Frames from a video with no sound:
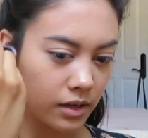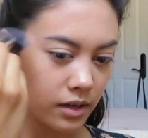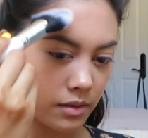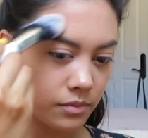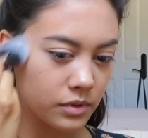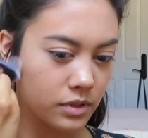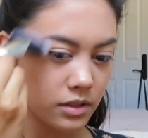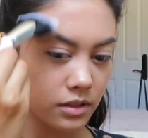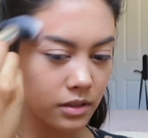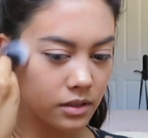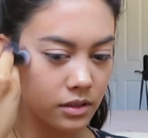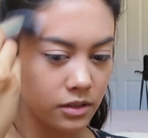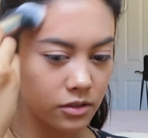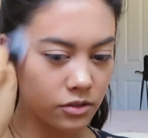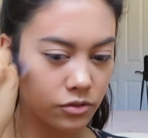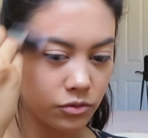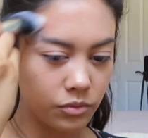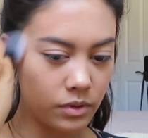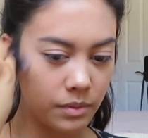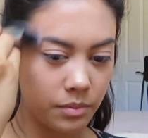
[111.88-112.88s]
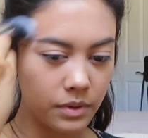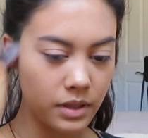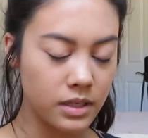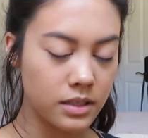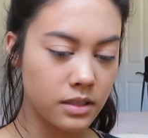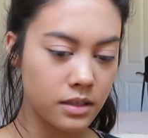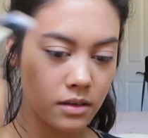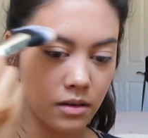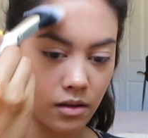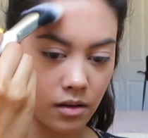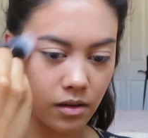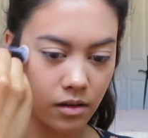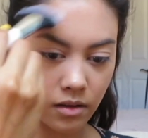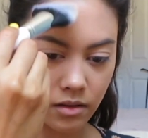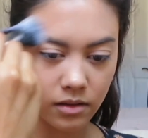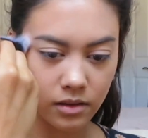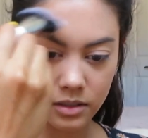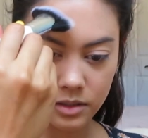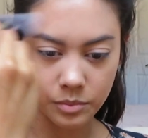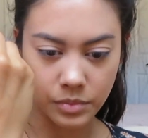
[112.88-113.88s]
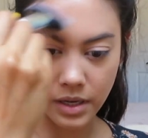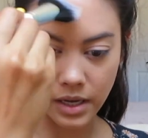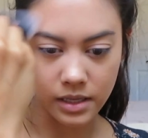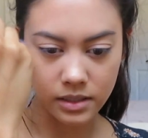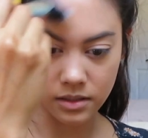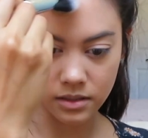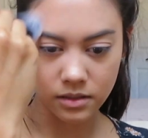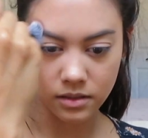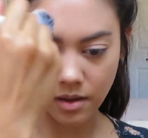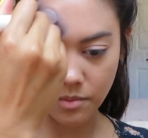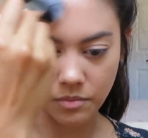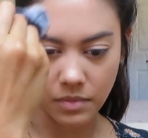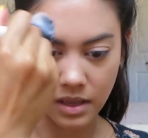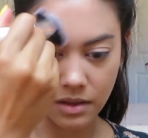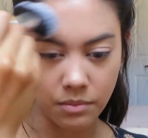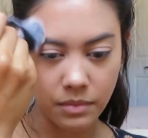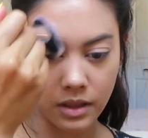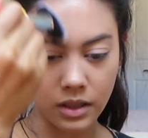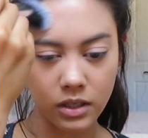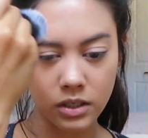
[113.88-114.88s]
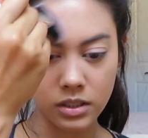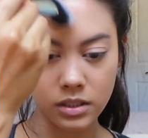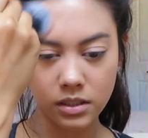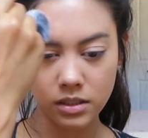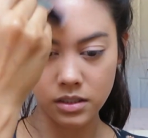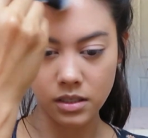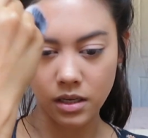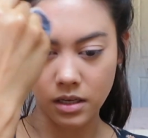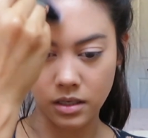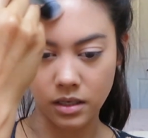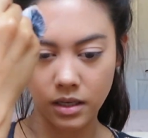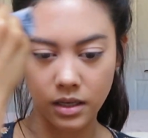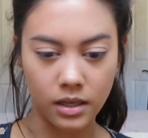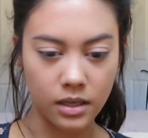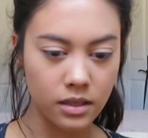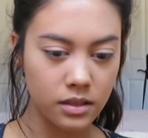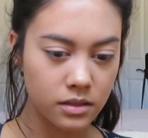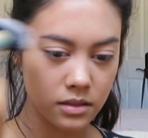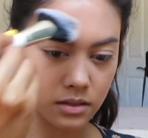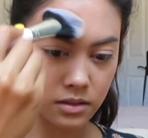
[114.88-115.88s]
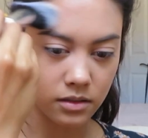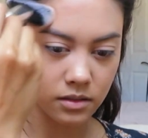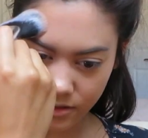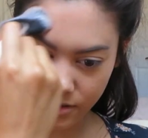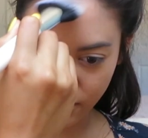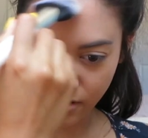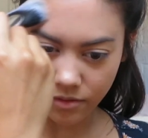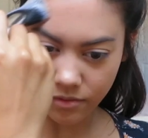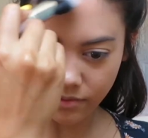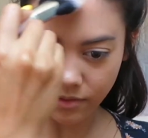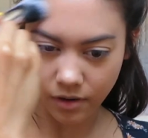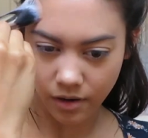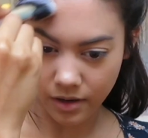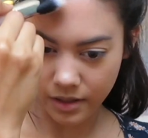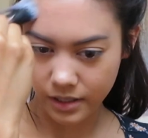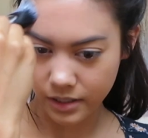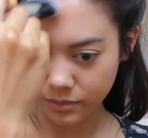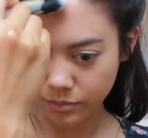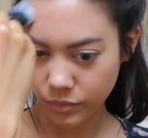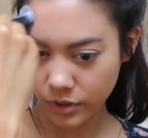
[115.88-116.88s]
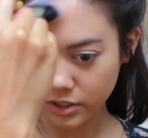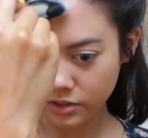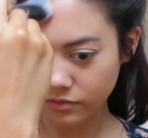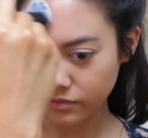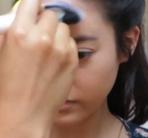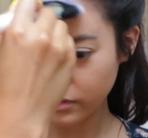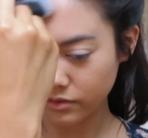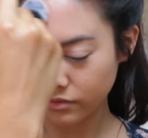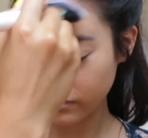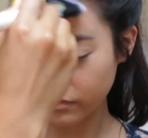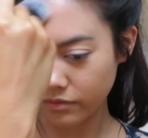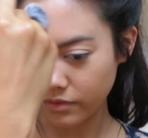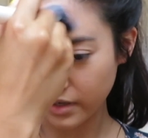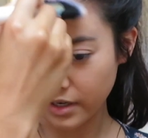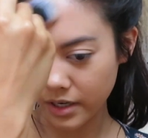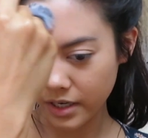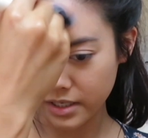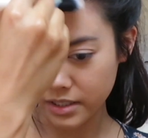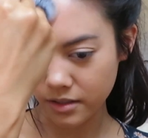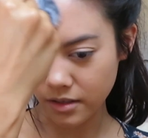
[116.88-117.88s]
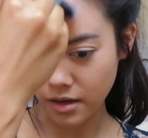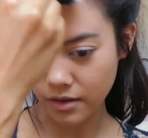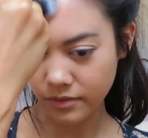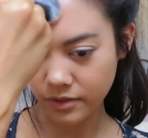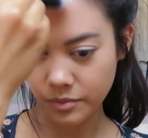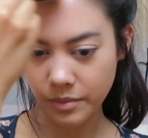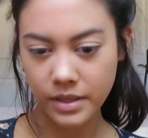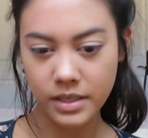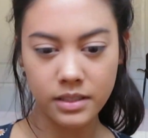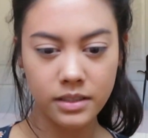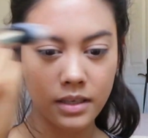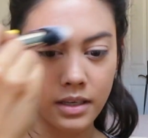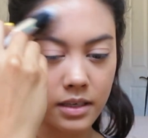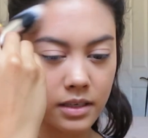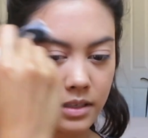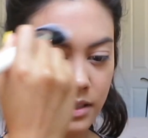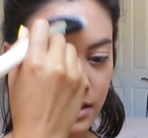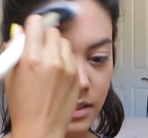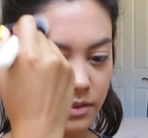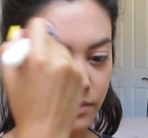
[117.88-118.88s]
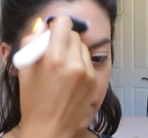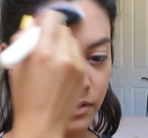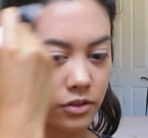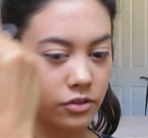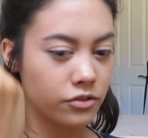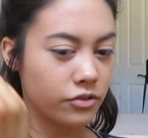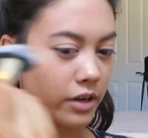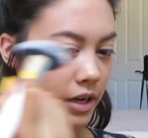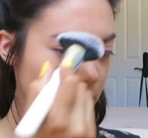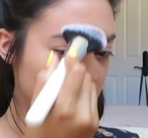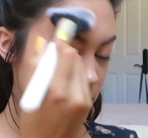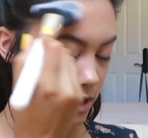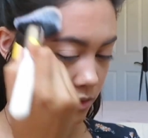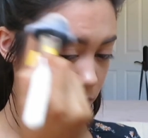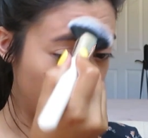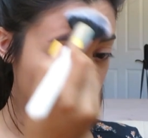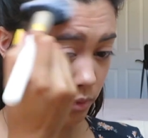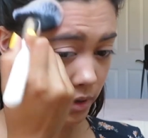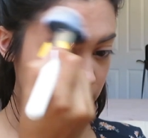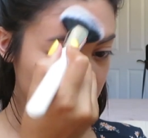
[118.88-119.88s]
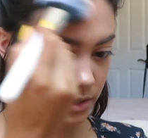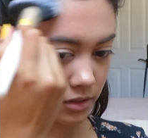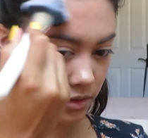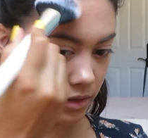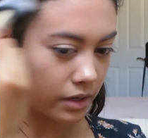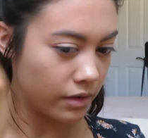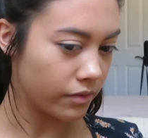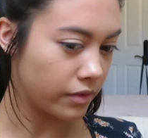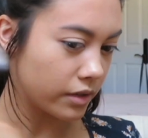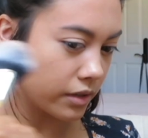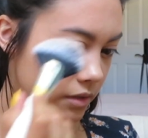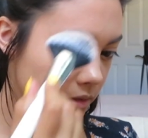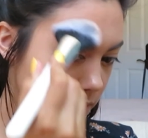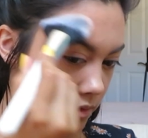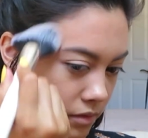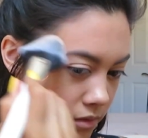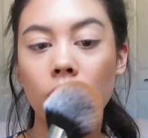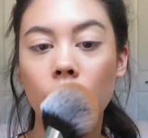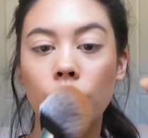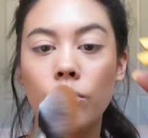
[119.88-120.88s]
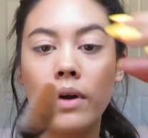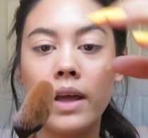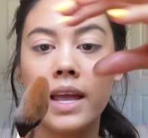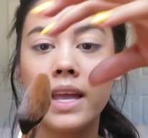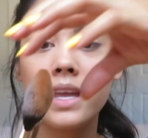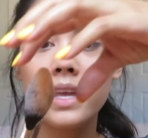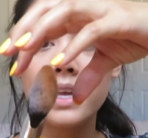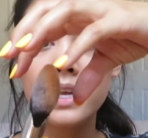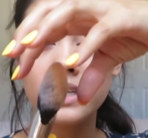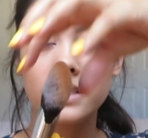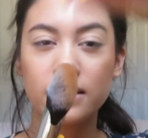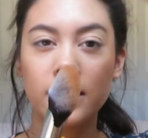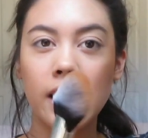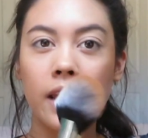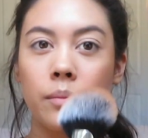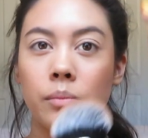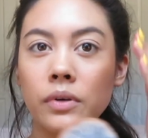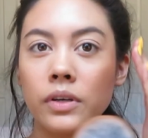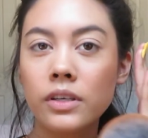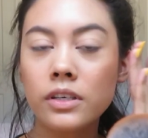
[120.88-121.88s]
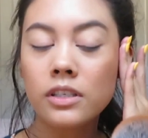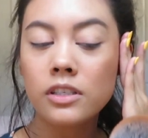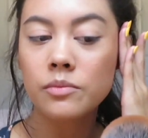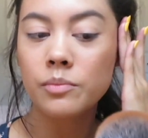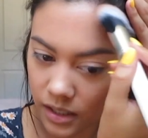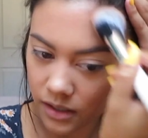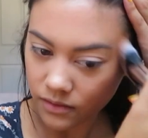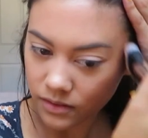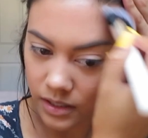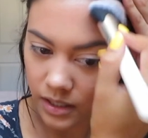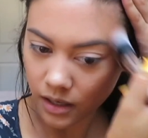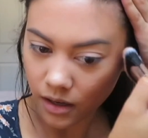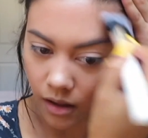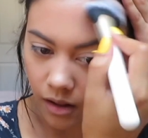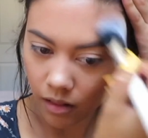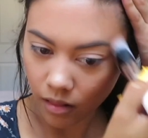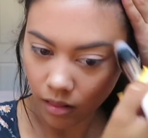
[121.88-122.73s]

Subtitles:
and I'm just gonna sweep this in all the spots that make me look sun-kissed. So far, this brush feels very soft on my skin. It doesn't feel scratchy whatsoever. The way it tapers gives it a